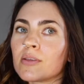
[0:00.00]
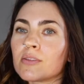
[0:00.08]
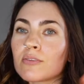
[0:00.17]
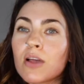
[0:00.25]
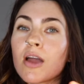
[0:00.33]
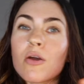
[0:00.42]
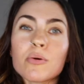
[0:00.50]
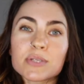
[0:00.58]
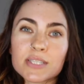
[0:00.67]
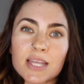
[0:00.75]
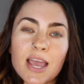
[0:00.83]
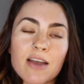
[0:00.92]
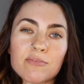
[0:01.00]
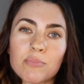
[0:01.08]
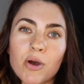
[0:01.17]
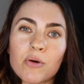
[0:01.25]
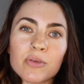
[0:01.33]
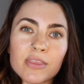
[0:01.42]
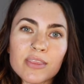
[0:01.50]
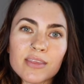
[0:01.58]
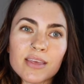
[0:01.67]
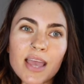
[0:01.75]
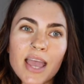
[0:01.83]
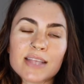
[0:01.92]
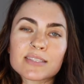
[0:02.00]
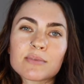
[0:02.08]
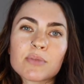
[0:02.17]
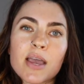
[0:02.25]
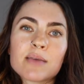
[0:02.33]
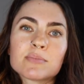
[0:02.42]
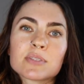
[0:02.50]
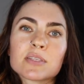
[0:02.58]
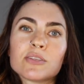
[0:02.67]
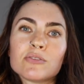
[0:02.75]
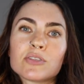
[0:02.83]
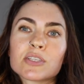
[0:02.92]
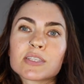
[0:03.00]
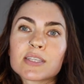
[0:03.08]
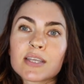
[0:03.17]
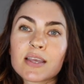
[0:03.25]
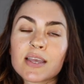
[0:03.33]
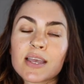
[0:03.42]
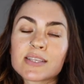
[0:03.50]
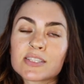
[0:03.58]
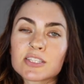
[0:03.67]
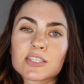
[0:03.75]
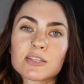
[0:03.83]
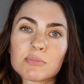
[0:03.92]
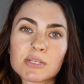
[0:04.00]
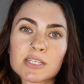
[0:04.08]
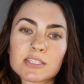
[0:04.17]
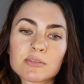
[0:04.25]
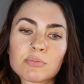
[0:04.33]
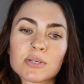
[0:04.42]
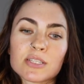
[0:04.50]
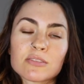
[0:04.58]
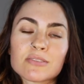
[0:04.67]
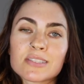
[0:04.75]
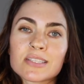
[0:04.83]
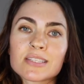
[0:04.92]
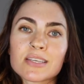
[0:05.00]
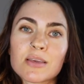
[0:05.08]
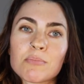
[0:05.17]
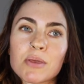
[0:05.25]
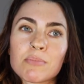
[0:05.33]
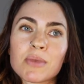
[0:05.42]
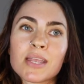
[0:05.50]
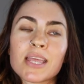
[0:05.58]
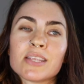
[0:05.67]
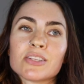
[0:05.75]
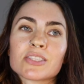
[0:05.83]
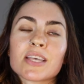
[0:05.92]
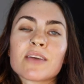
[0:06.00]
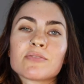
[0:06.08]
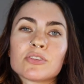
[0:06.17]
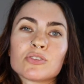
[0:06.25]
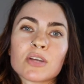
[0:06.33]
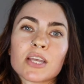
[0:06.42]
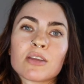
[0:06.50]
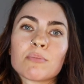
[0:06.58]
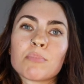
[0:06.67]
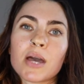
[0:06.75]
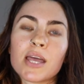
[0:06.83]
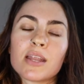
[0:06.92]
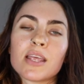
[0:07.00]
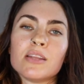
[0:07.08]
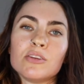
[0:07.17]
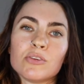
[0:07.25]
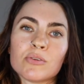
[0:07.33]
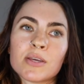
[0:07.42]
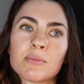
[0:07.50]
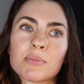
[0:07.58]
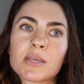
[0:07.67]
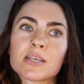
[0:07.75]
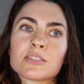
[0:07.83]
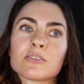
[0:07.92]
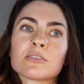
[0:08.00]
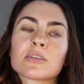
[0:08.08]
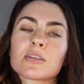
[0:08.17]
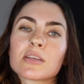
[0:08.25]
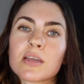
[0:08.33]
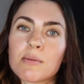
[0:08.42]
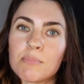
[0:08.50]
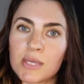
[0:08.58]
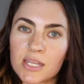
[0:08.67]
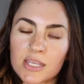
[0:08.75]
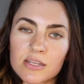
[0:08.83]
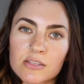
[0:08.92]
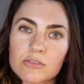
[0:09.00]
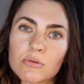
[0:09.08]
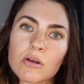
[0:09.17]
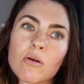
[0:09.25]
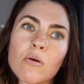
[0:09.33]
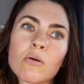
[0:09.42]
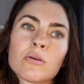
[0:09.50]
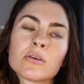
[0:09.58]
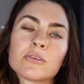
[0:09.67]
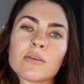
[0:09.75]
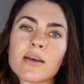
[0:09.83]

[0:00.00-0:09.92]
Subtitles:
You're not always gonna have both. And sometimes it's just gonna be discipline. So it's just the commitment, and you just have to drag your butt and do it because you're committed to a goal.